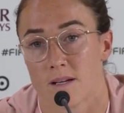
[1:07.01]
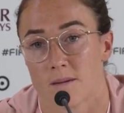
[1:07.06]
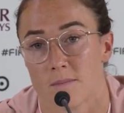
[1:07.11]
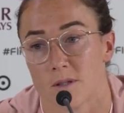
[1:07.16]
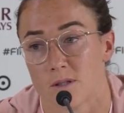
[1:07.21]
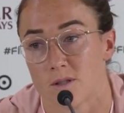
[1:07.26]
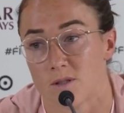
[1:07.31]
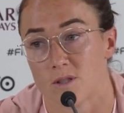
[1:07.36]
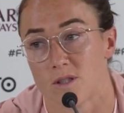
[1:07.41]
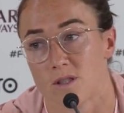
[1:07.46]

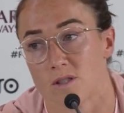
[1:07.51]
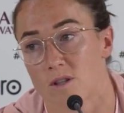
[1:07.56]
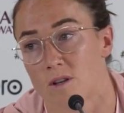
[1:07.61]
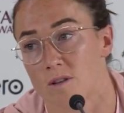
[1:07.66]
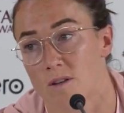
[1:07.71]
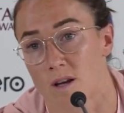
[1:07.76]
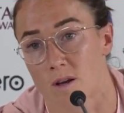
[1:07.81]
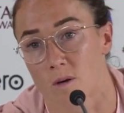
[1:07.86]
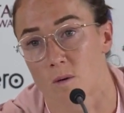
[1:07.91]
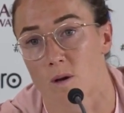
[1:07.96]
because she's
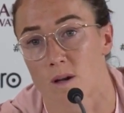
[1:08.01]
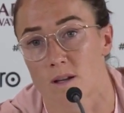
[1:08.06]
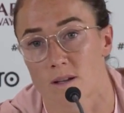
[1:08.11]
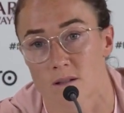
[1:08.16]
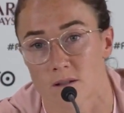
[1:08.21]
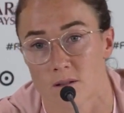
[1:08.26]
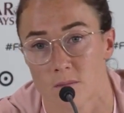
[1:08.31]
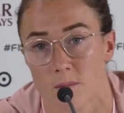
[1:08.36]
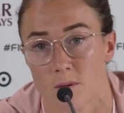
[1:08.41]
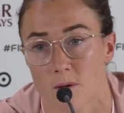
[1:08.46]
got that quality
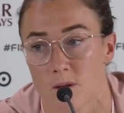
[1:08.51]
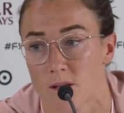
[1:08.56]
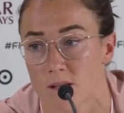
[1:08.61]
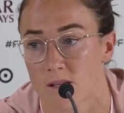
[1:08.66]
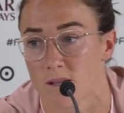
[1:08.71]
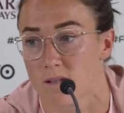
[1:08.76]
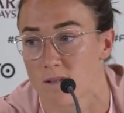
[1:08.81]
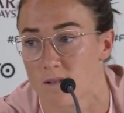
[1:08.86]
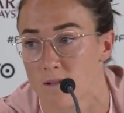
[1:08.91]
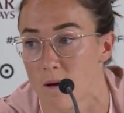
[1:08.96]
on the ball
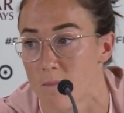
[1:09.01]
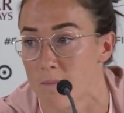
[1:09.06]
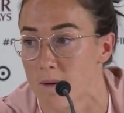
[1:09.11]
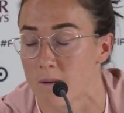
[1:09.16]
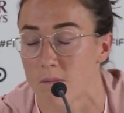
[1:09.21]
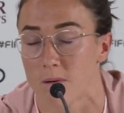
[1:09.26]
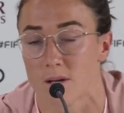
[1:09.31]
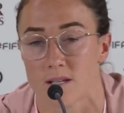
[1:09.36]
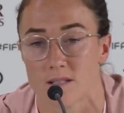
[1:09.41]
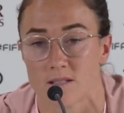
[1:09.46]
that not
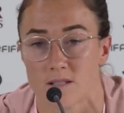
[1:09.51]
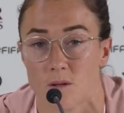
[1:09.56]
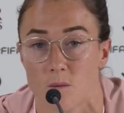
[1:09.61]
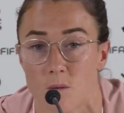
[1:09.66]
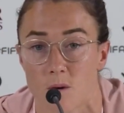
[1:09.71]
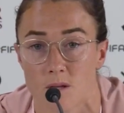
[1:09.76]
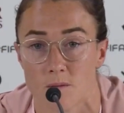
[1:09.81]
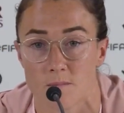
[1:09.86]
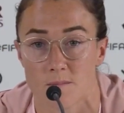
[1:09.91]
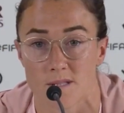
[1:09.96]
many players in the
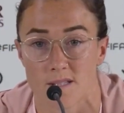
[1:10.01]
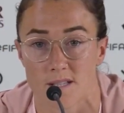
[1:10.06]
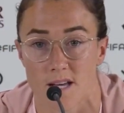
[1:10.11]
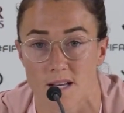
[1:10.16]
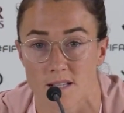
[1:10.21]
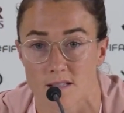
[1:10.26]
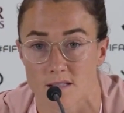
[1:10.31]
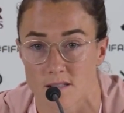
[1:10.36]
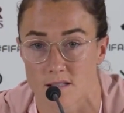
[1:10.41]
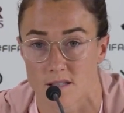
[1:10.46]
world
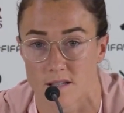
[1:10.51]
possess.